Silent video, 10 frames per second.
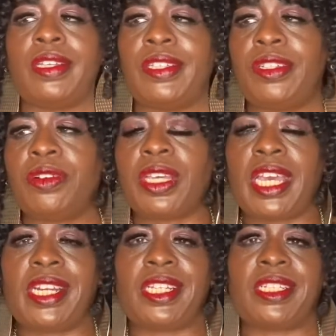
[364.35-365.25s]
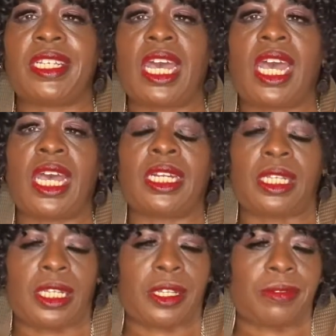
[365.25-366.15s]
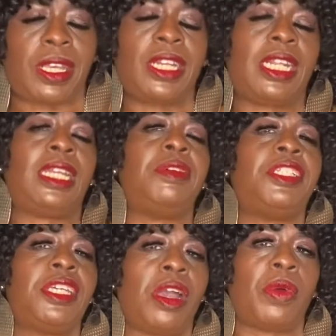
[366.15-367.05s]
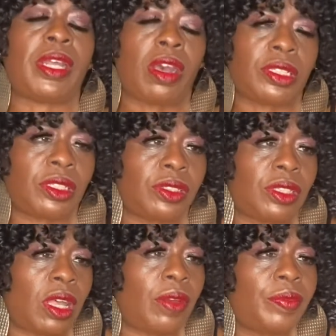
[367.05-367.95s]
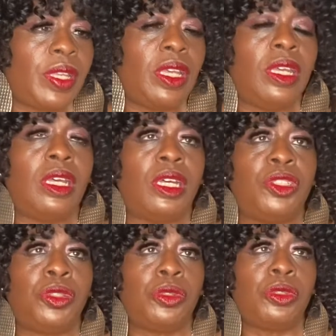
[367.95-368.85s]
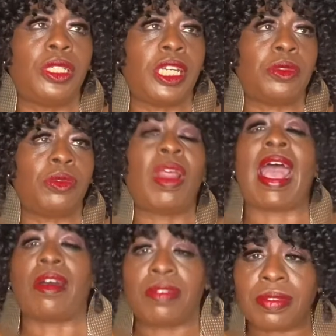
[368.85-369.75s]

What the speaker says: You know, Candy and Todd. Now, let me tell y'all what I also saw. Drew's husband, Ralph.